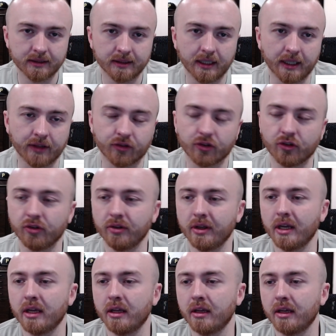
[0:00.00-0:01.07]
it's
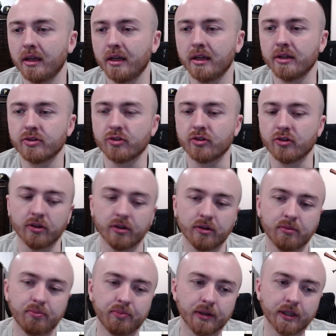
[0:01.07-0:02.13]
it's
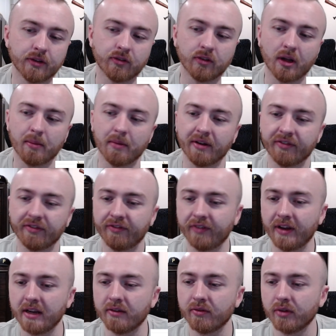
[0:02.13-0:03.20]
good, but it's not my
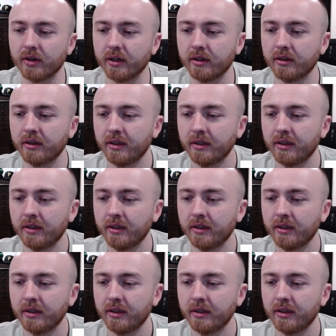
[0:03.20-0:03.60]
favorite